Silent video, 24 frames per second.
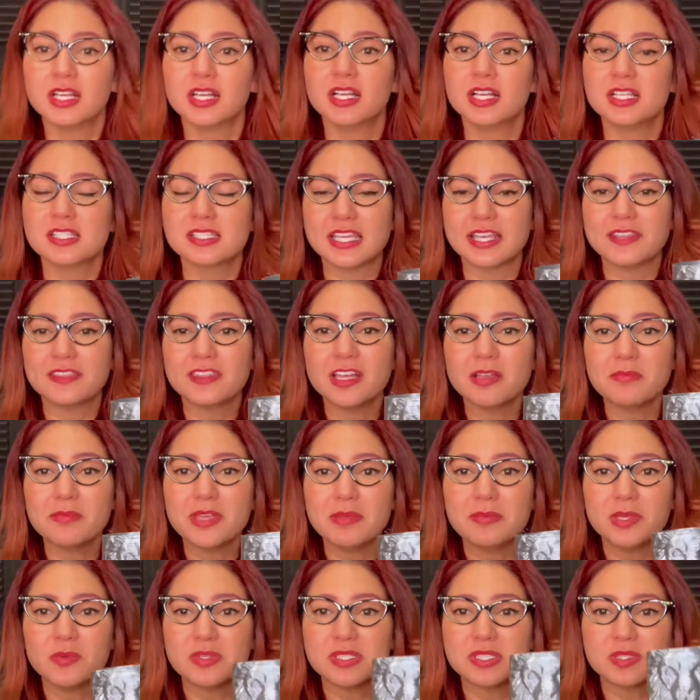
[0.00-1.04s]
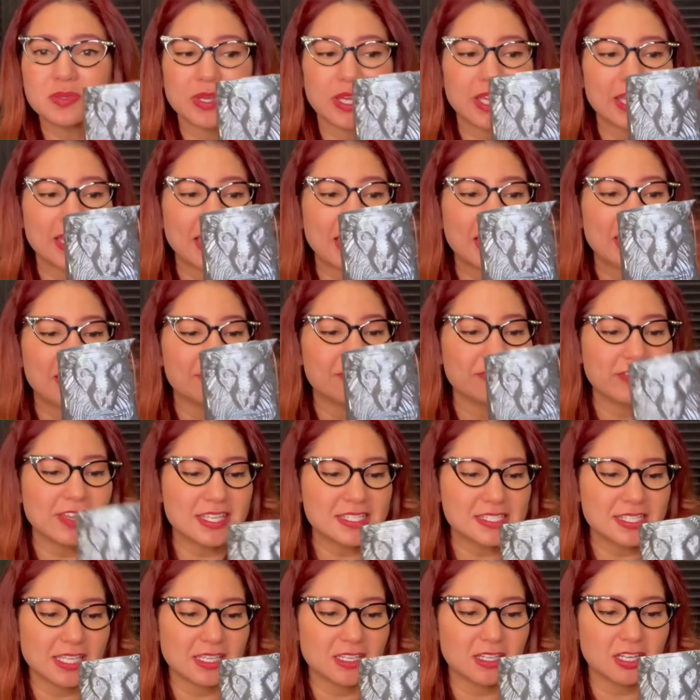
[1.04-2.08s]
So I thought maybe it was the way I had it
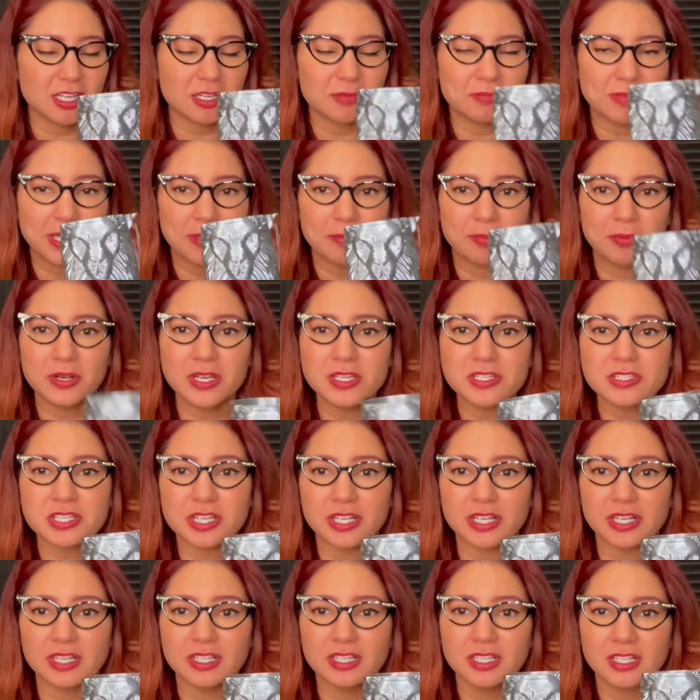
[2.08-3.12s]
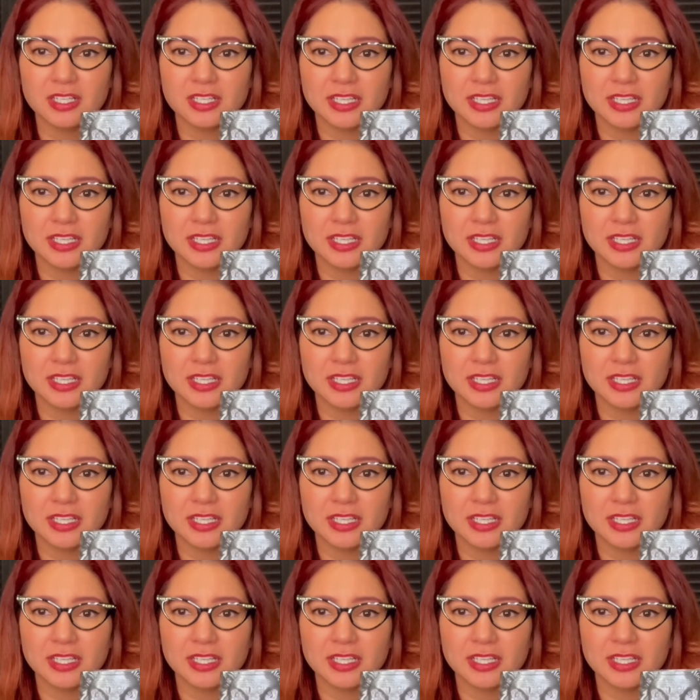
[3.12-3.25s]
facing on my printer,